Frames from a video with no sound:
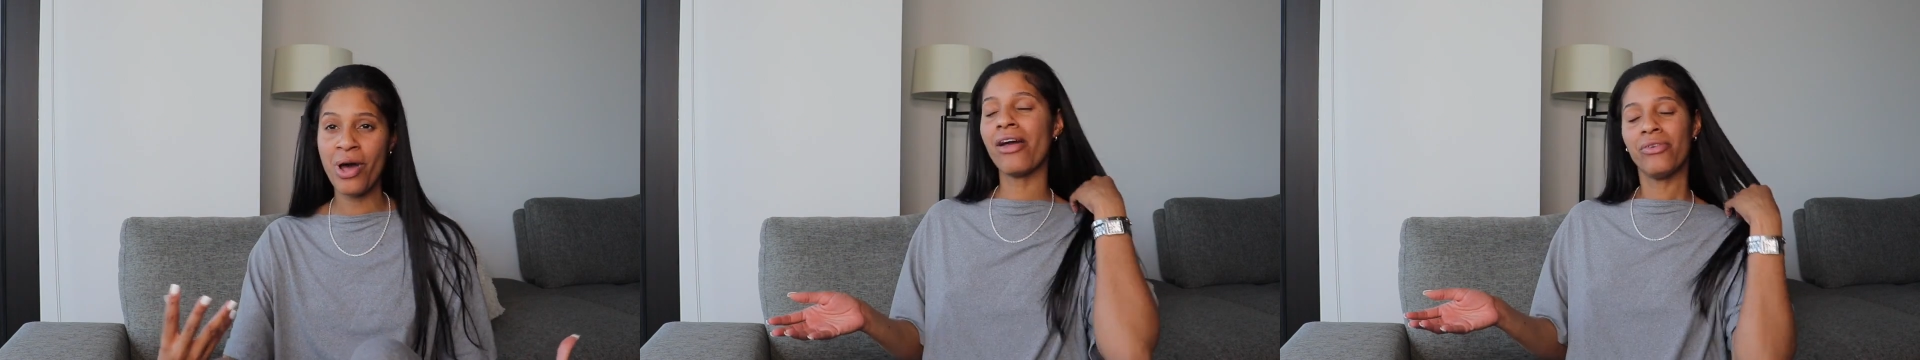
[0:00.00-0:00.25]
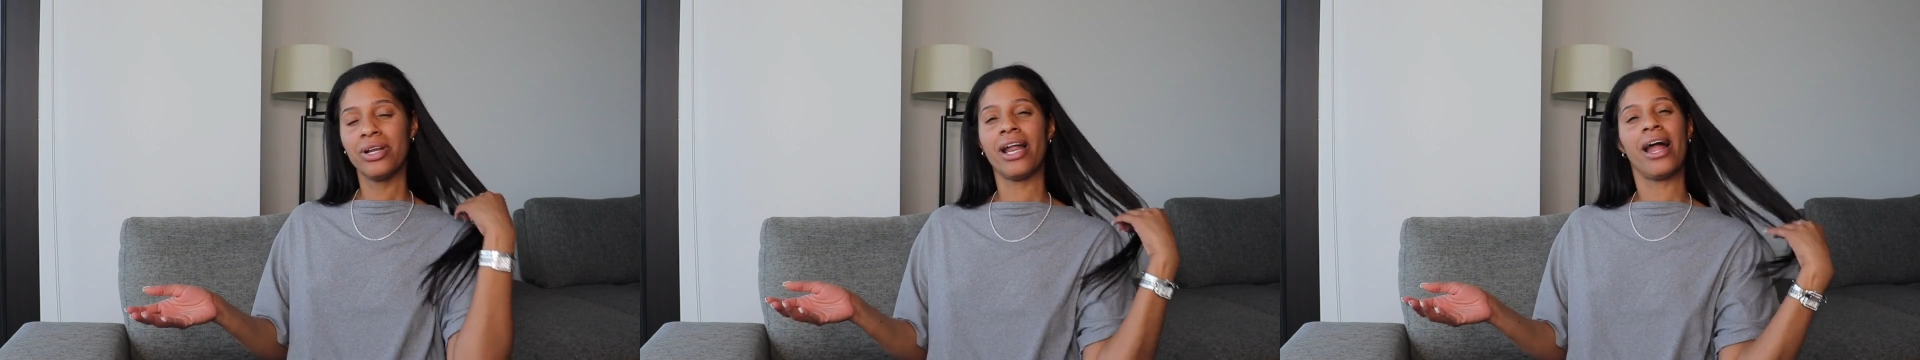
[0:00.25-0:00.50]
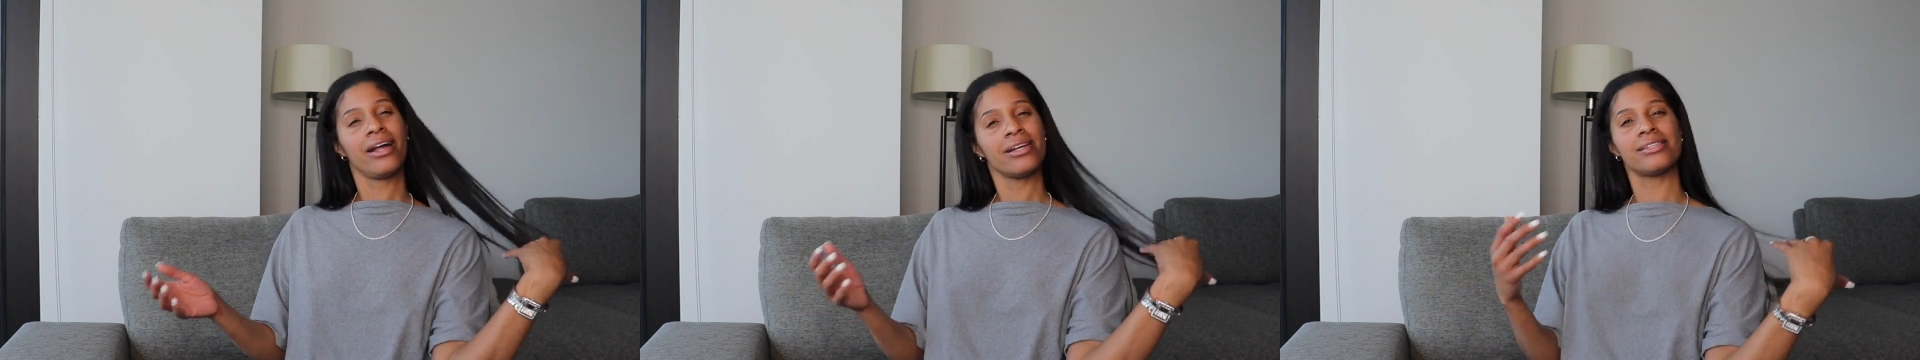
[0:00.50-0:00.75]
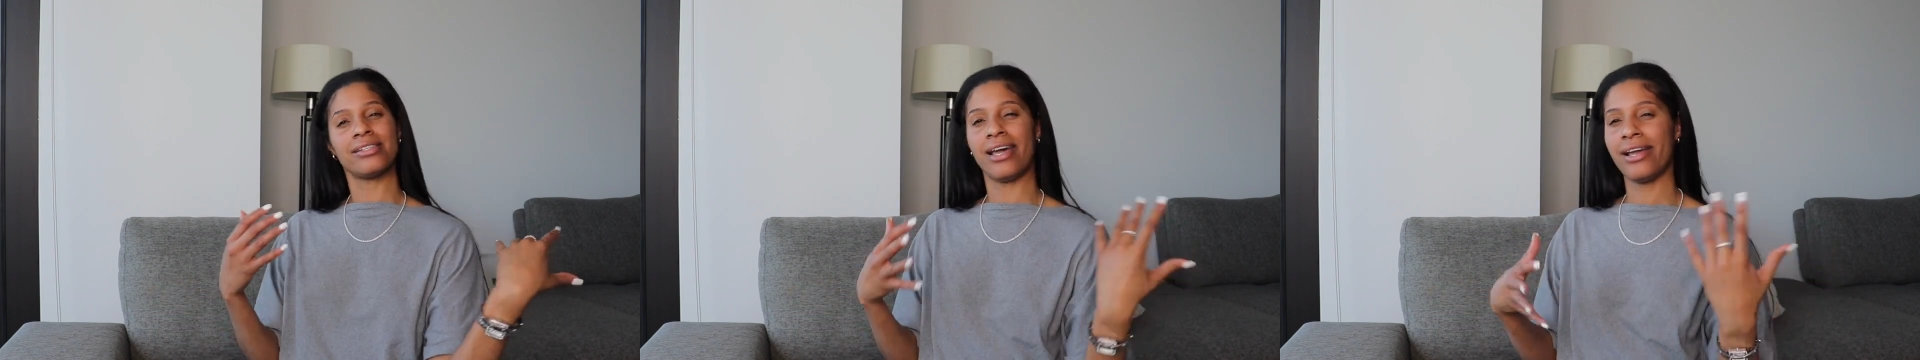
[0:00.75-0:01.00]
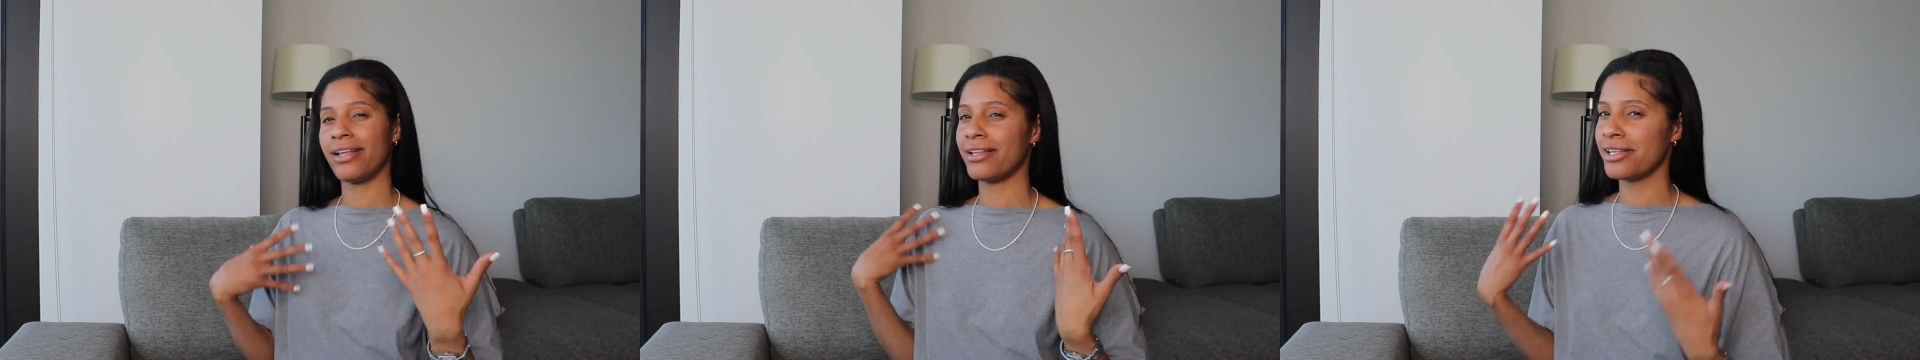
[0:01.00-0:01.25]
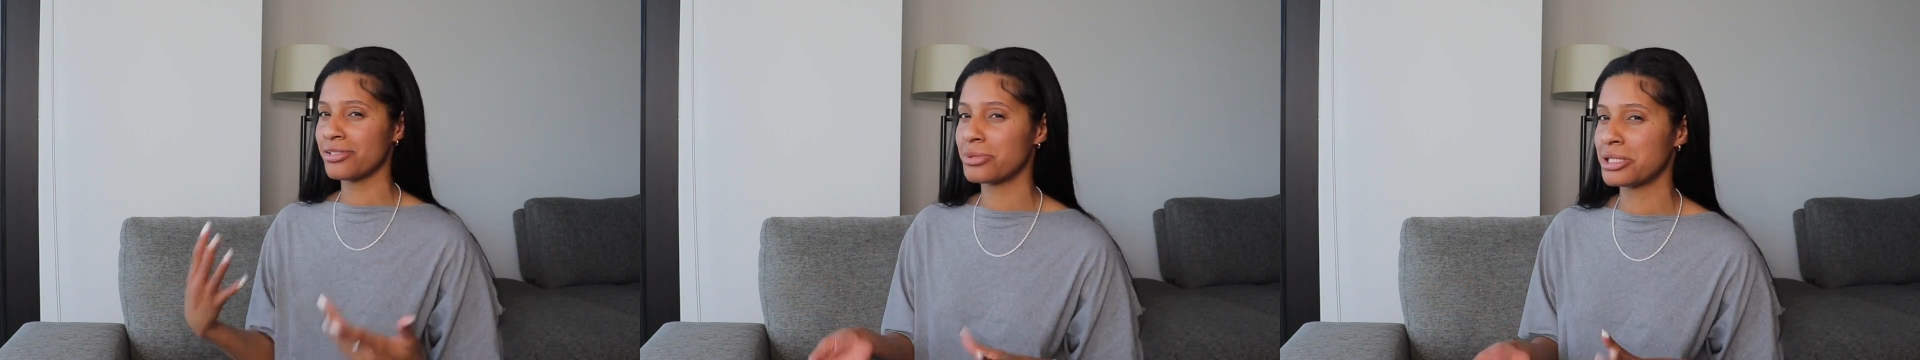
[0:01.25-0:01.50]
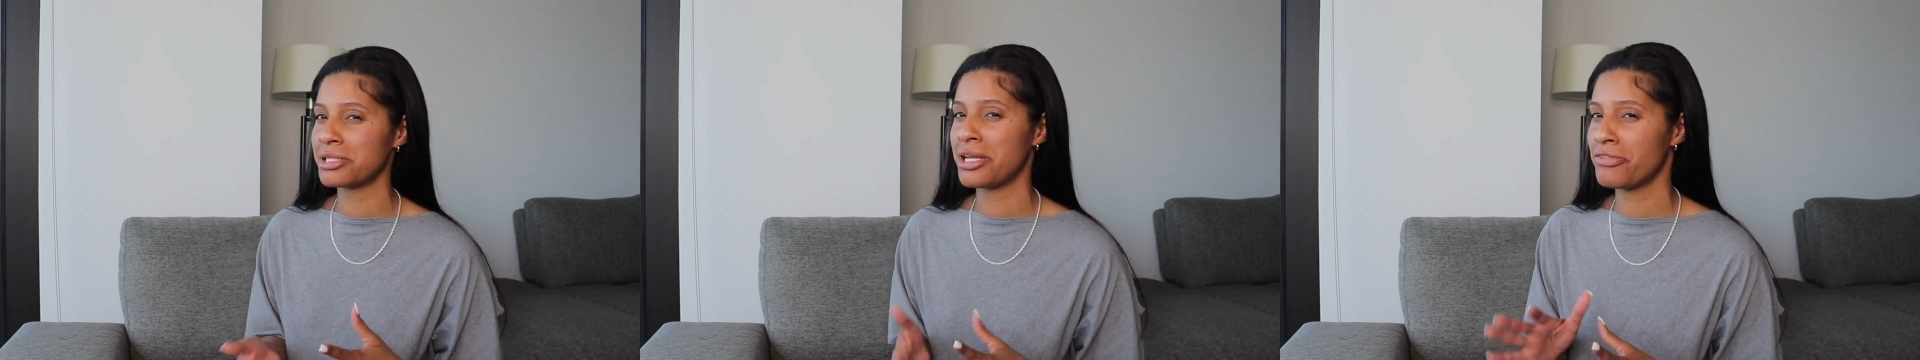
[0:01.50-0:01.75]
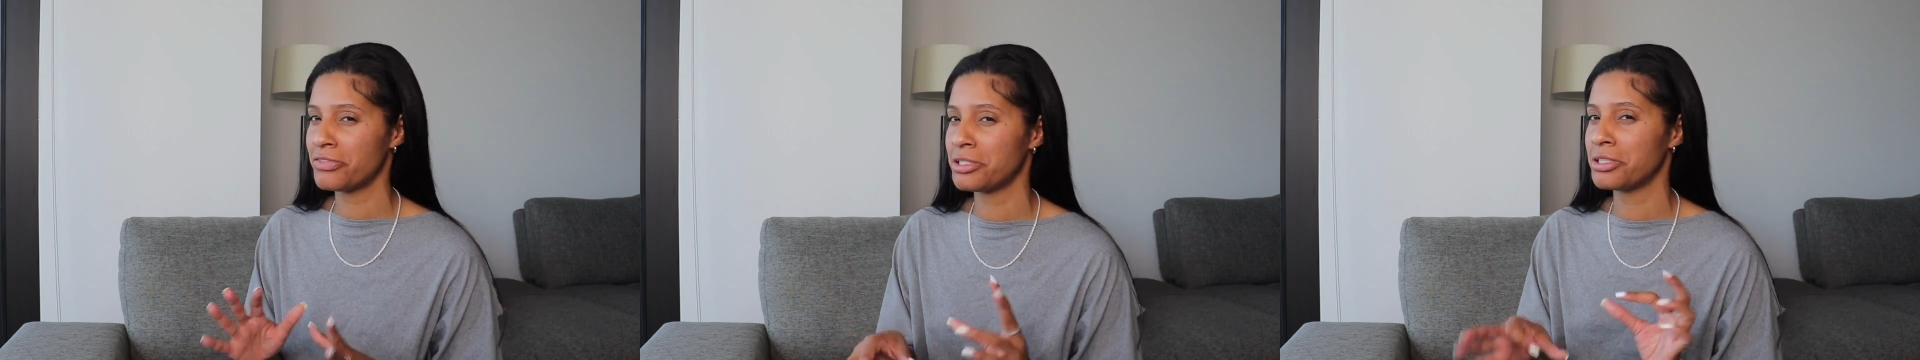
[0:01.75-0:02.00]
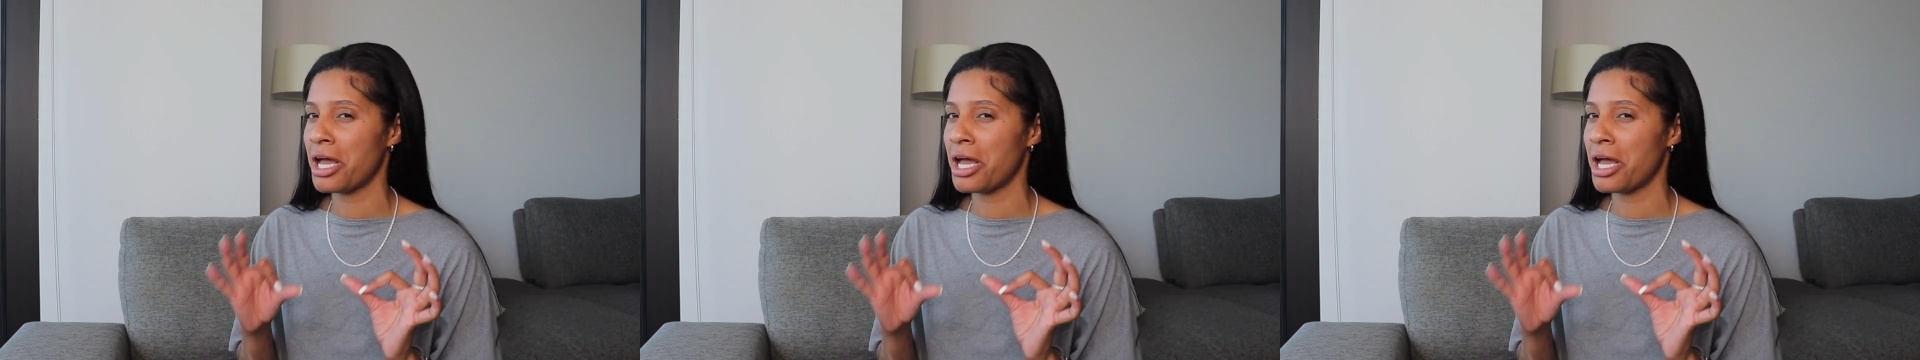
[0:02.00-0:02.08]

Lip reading: I could say that this one is definitely